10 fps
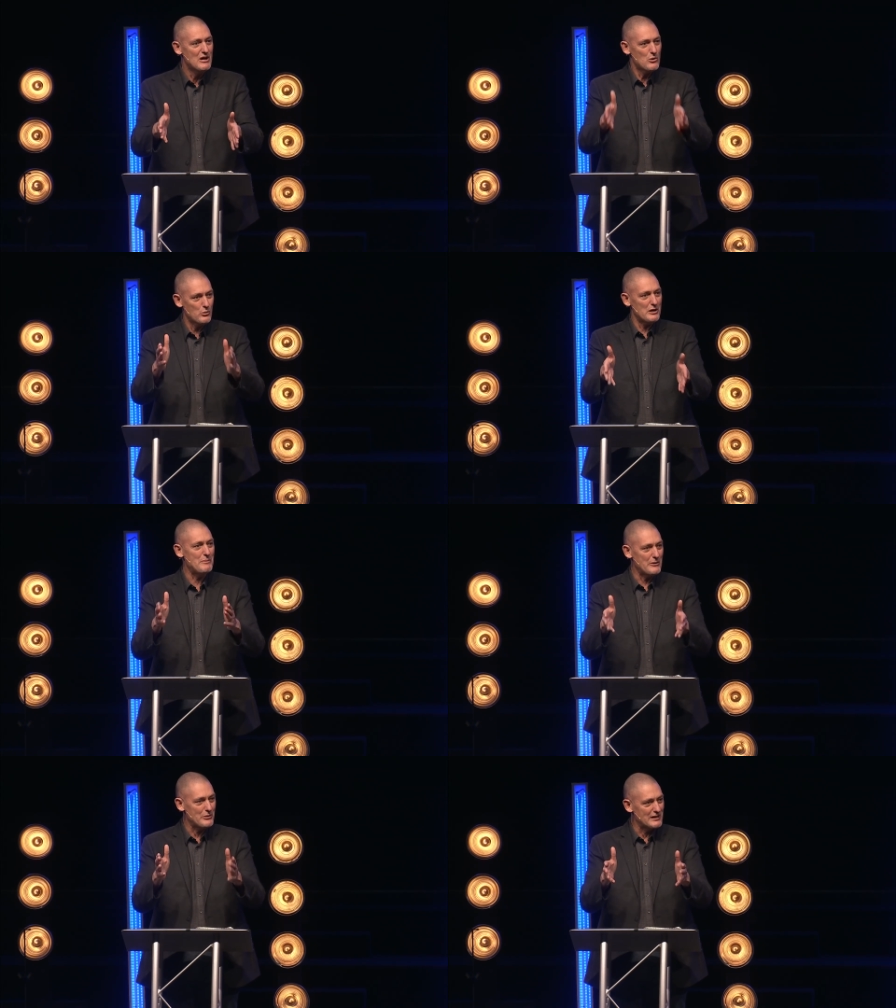would
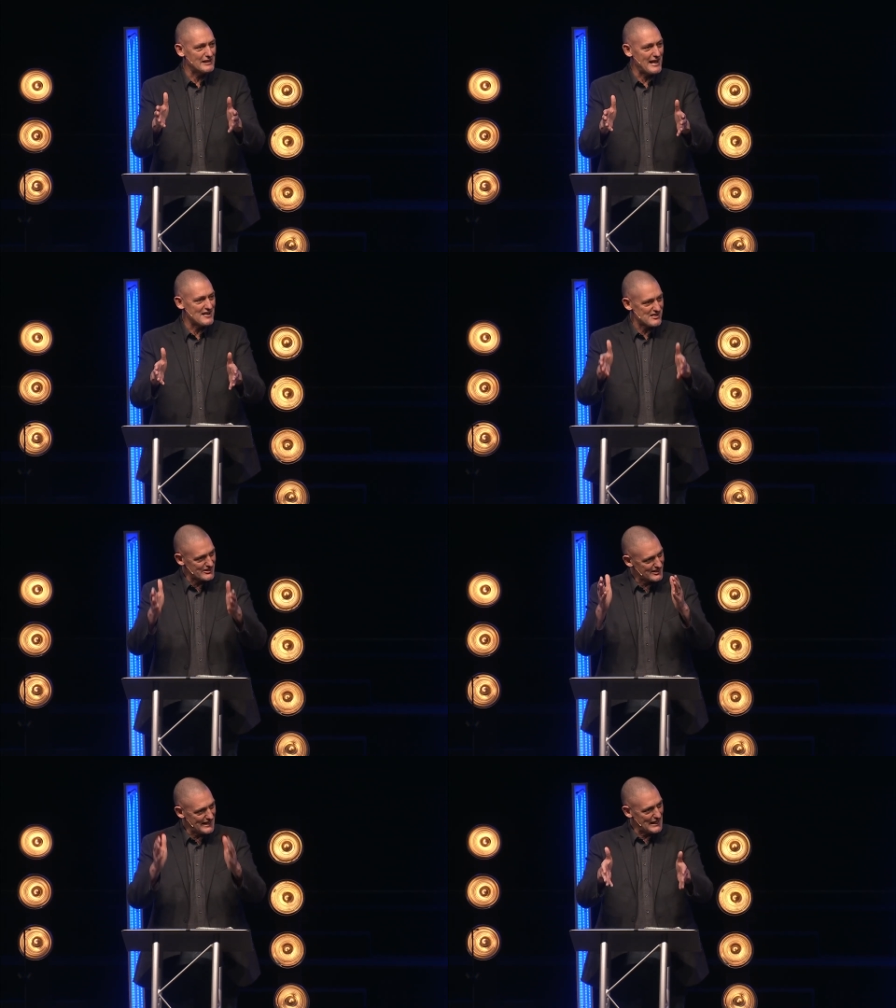be realized and
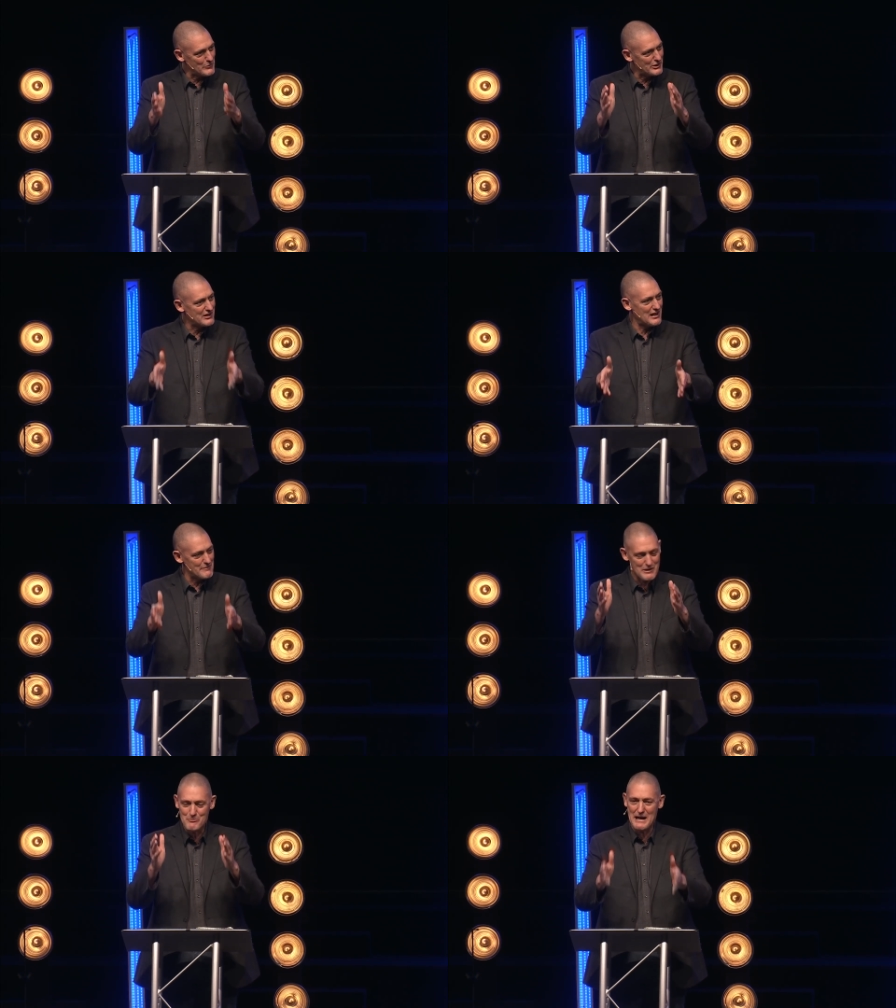the King would
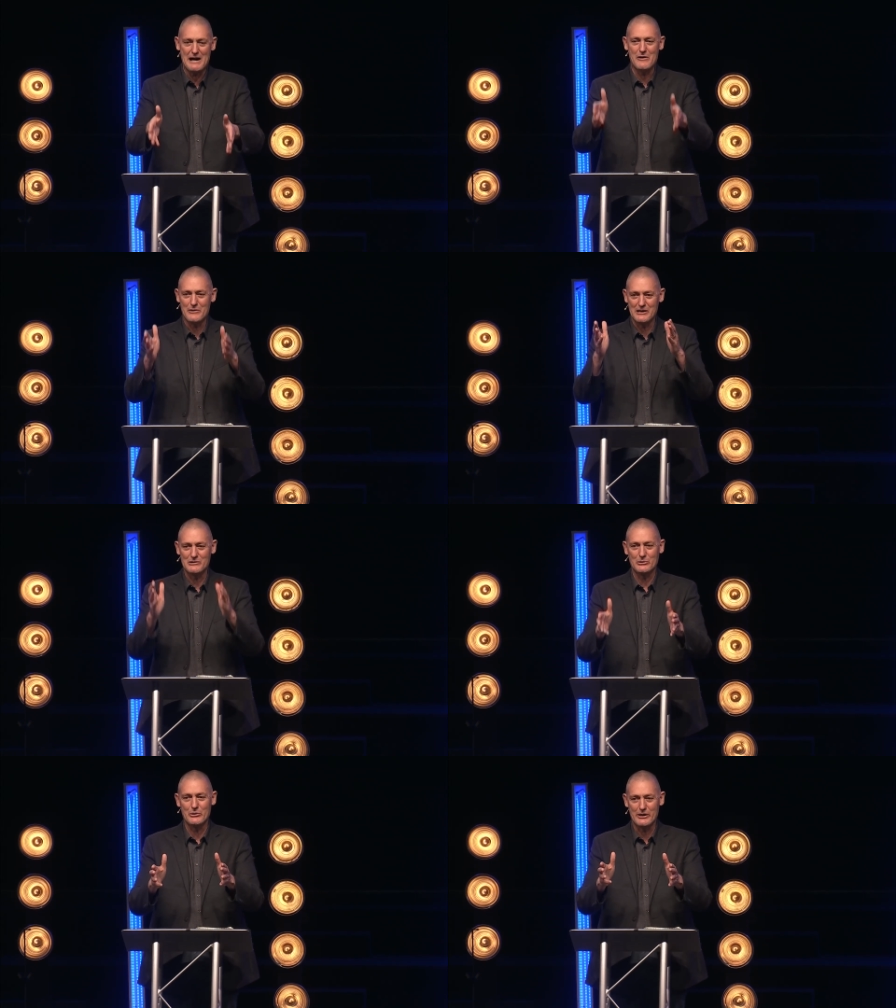come in power and
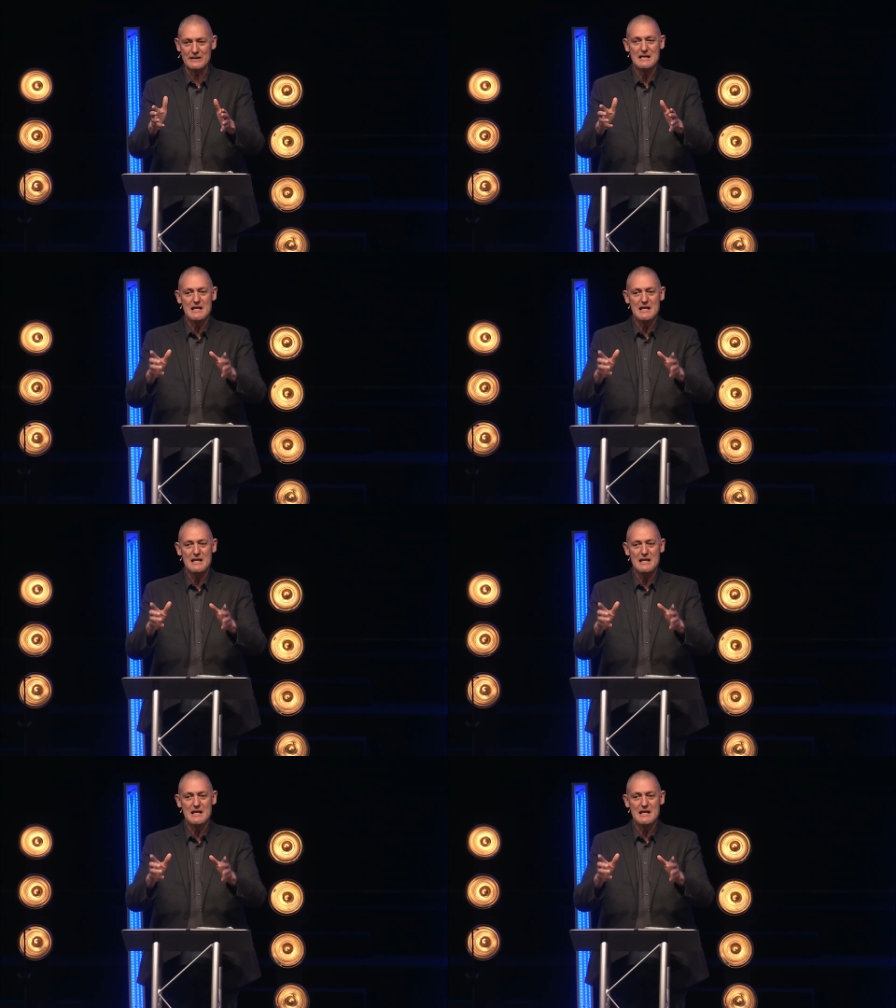glory.